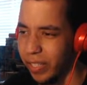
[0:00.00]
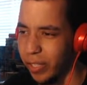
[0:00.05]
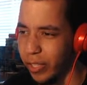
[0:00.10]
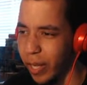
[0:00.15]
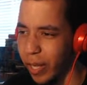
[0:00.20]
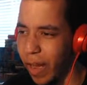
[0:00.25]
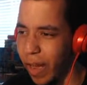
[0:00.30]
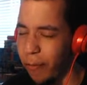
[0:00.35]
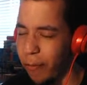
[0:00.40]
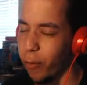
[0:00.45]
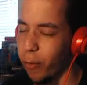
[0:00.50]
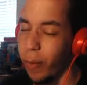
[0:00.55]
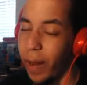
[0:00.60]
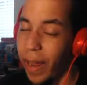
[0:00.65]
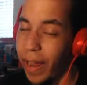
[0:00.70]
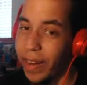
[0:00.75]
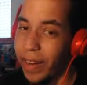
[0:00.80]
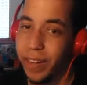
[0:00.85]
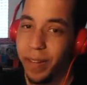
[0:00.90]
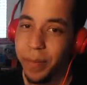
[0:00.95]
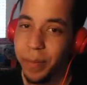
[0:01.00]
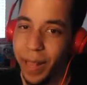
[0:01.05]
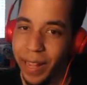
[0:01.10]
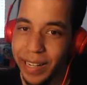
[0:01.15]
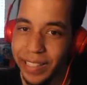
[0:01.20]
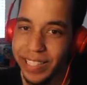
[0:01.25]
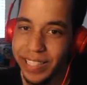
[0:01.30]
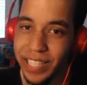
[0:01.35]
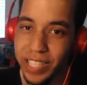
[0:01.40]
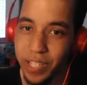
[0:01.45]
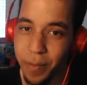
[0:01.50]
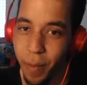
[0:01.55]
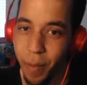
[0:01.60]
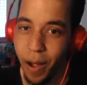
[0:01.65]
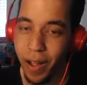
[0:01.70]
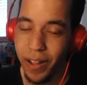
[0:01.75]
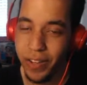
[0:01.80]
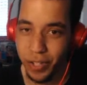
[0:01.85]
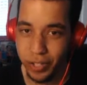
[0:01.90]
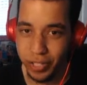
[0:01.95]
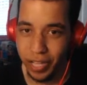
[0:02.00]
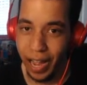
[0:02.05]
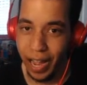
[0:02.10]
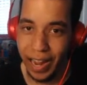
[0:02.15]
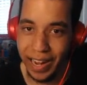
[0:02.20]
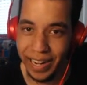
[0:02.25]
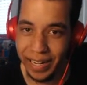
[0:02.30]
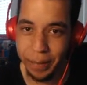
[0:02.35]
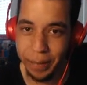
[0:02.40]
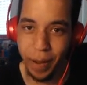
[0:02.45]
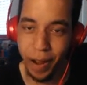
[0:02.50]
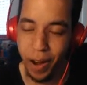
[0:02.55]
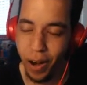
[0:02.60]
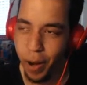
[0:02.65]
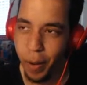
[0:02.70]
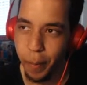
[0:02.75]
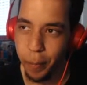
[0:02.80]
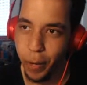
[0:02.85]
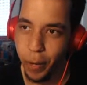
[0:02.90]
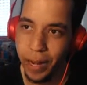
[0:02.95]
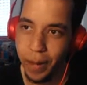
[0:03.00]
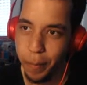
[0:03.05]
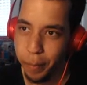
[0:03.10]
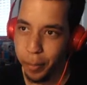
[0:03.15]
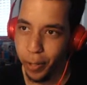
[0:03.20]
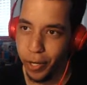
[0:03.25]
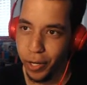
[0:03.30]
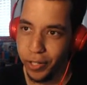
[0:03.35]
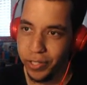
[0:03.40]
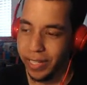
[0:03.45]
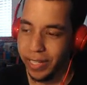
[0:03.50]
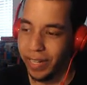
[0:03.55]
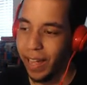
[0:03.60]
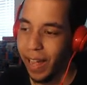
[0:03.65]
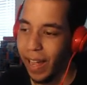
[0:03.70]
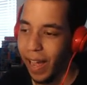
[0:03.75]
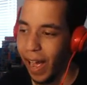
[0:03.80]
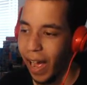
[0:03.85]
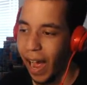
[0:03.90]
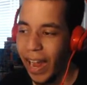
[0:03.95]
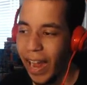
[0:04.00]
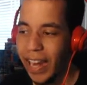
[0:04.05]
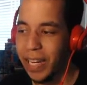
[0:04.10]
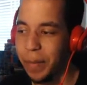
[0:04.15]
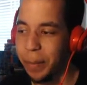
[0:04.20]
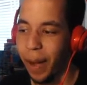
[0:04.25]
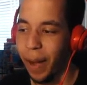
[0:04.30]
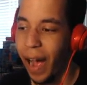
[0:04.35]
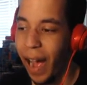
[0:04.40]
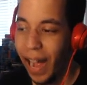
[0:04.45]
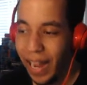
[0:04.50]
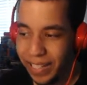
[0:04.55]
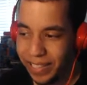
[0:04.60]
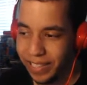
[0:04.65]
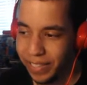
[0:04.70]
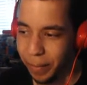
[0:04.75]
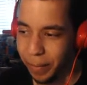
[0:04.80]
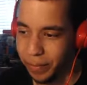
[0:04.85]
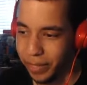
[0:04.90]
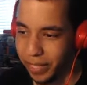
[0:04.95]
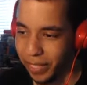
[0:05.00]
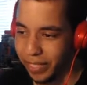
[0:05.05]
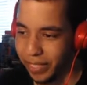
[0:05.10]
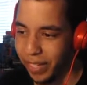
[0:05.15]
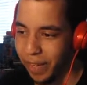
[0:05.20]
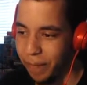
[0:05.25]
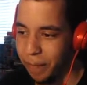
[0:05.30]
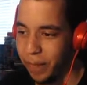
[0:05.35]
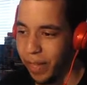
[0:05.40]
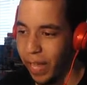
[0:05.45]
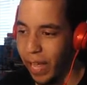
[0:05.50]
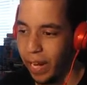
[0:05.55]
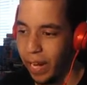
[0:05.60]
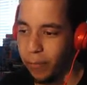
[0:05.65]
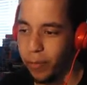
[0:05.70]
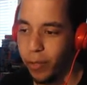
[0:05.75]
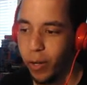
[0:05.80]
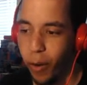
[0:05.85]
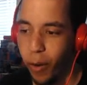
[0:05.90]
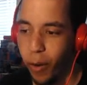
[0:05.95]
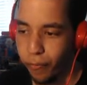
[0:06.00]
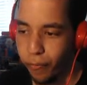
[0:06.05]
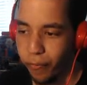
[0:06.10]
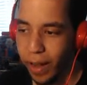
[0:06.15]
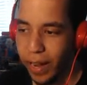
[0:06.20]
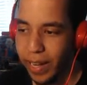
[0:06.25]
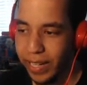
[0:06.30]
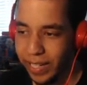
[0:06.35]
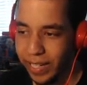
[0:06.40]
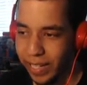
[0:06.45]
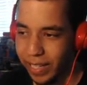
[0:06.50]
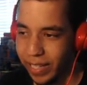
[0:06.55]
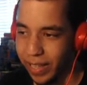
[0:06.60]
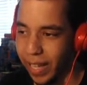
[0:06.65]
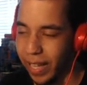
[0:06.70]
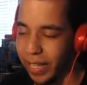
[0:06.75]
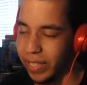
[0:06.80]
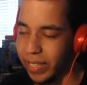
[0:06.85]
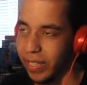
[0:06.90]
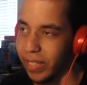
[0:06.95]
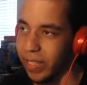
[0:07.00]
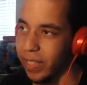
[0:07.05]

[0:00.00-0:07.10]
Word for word: you'll have a random, like, Digimon just hiding by, or a random person hiding behind something, and if you find it, like,